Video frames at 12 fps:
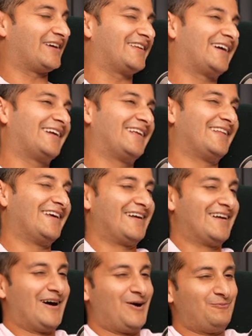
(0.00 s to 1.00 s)
that? And then
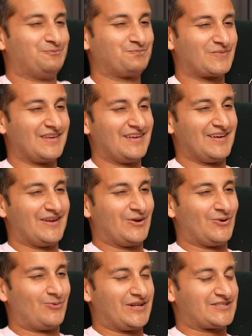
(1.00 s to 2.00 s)
um,
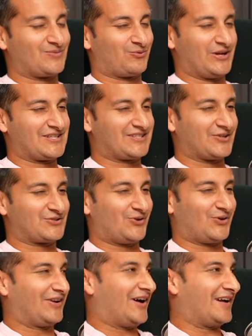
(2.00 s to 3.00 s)
we did some research
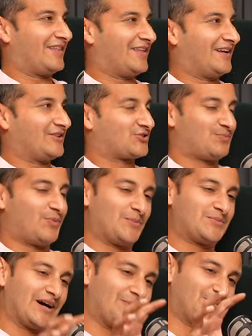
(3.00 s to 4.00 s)
online, and then it just
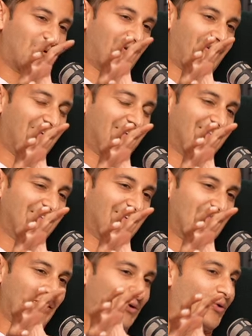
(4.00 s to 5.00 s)
popped up on
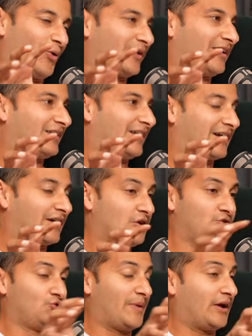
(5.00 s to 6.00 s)
the corner. Like,
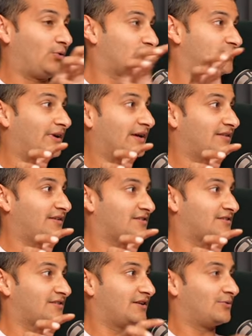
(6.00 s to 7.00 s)
you may also like this,
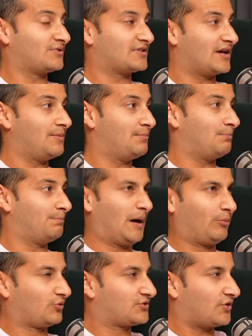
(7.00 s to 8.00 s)
and it was a
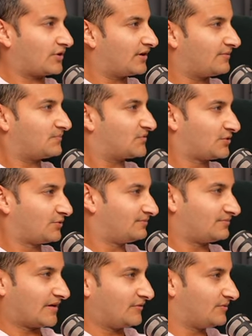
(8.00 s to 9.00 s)
bubble soccer suit. Have you